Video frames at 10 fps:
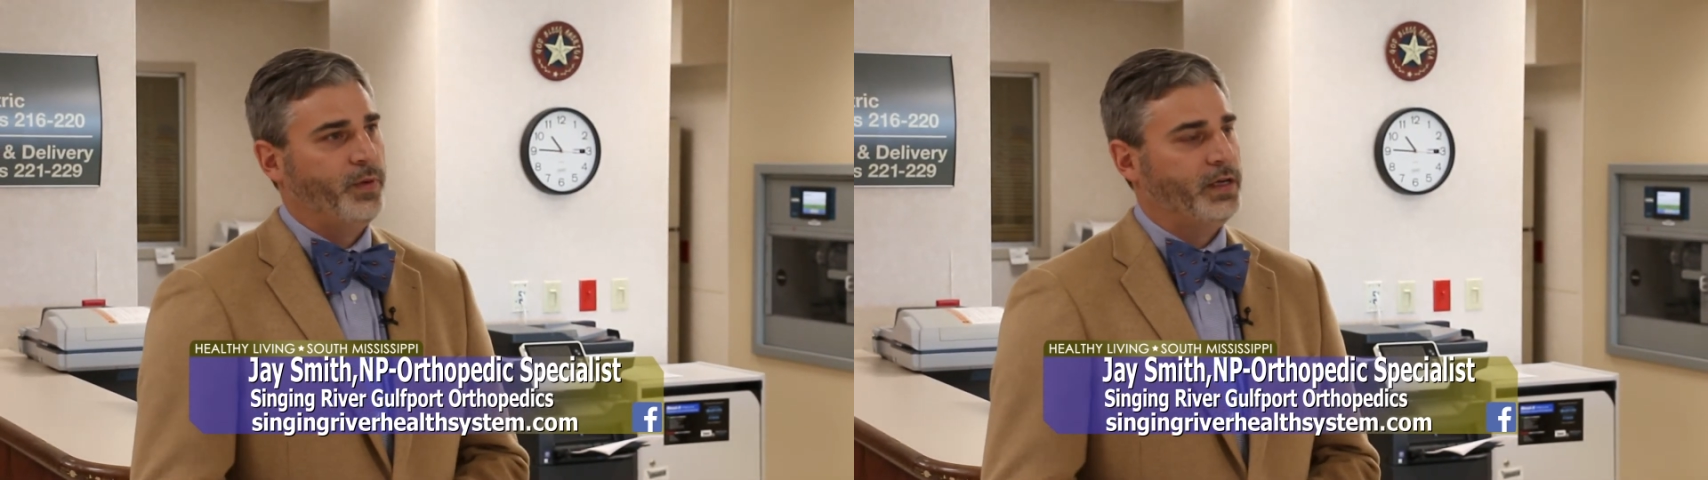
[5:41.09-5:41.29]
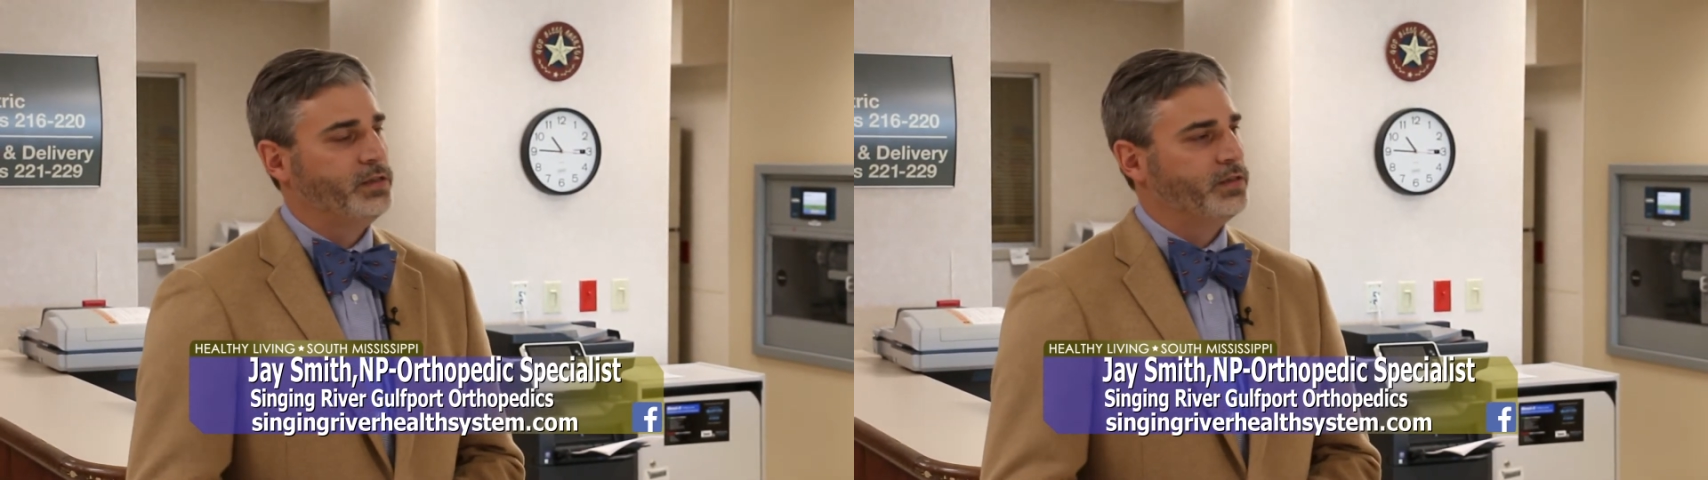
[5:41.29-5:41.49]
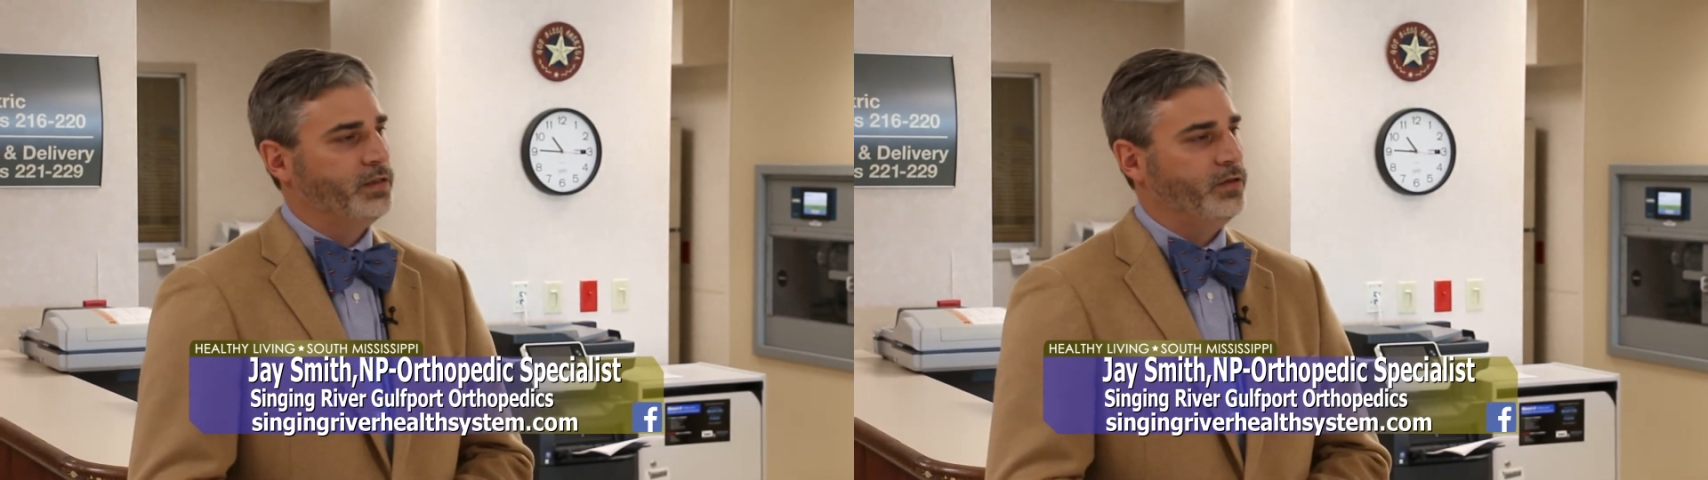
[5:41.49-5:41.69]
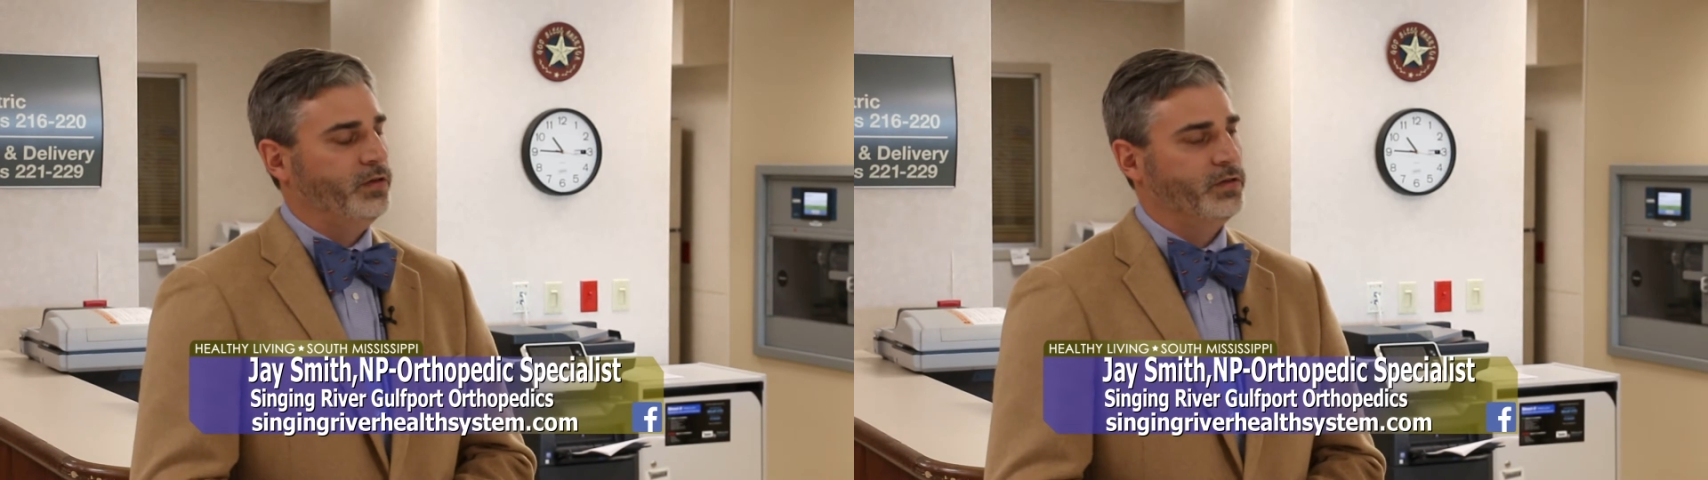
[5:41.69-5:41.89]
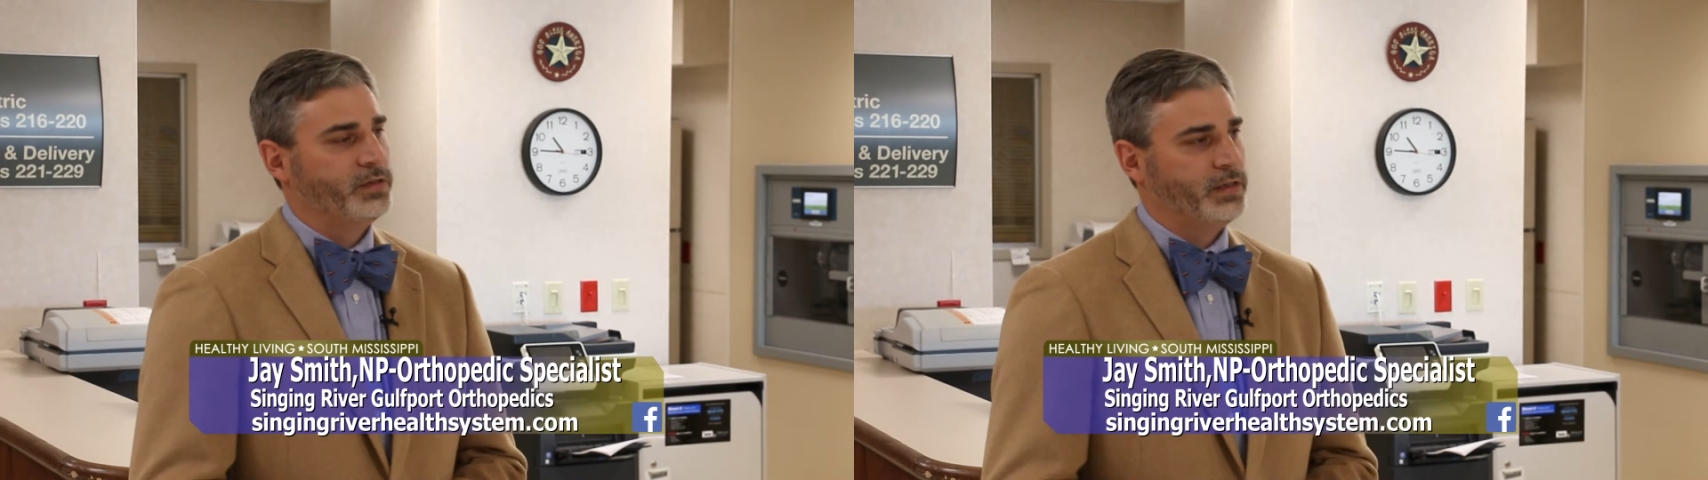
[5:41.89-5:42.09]
patients and do
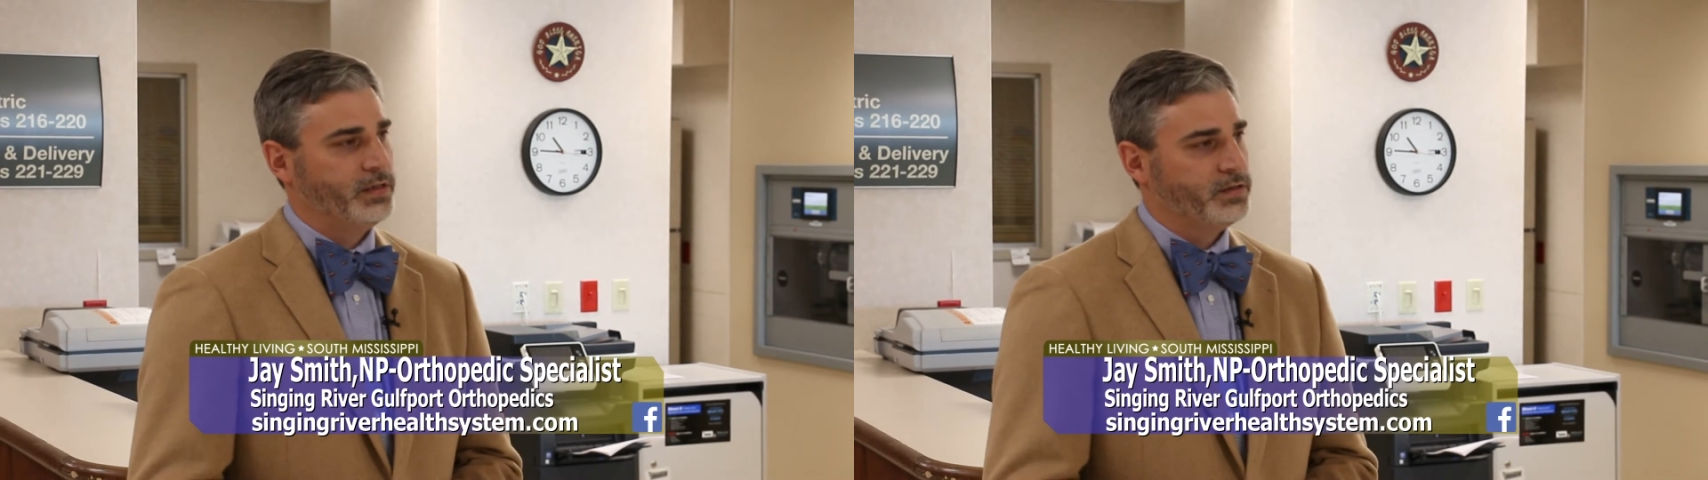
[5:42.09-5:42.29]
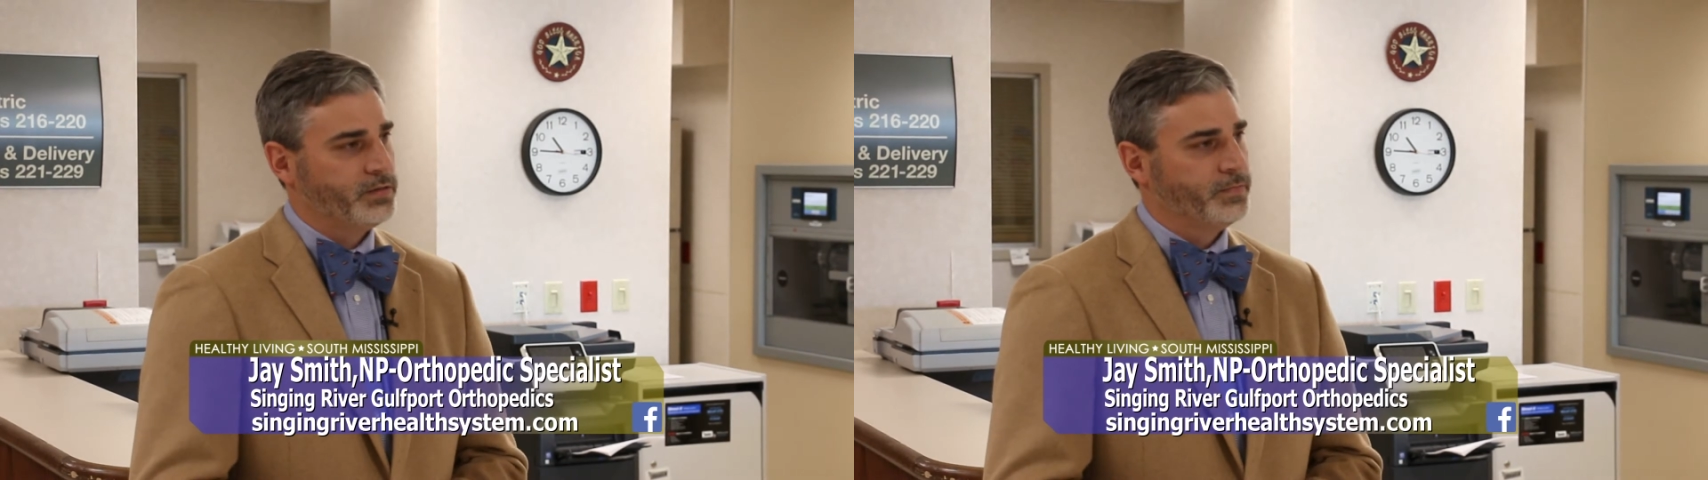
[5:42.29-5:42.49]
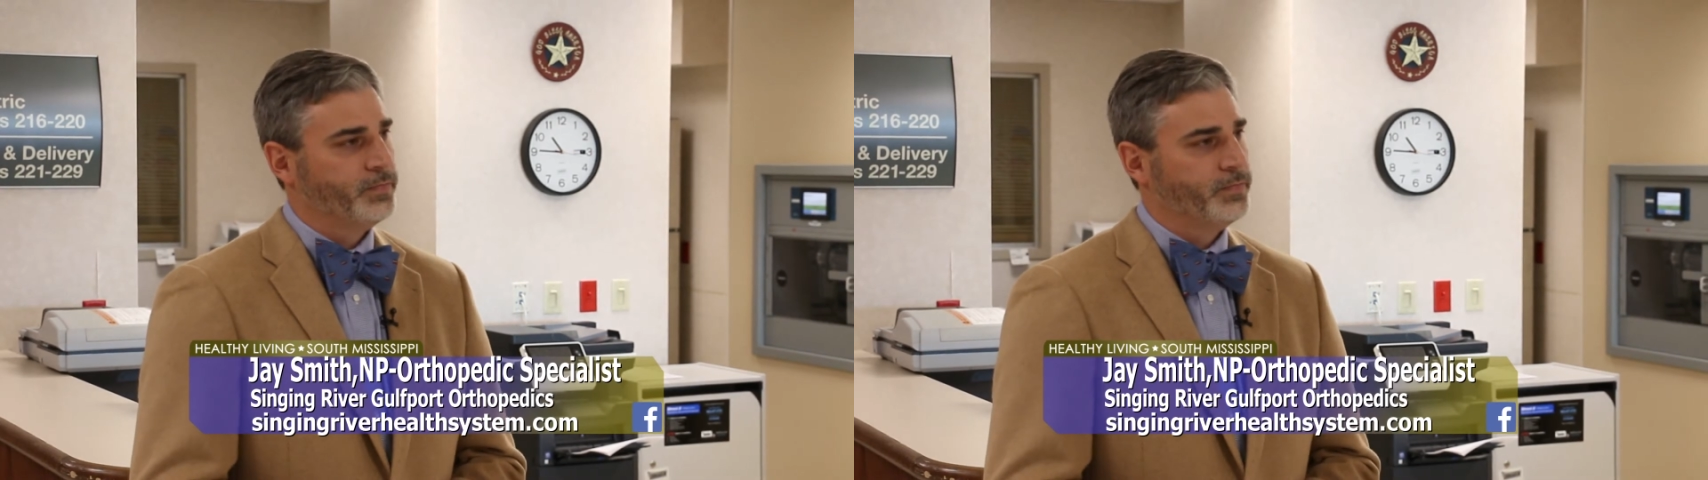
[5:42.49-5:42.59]
those things.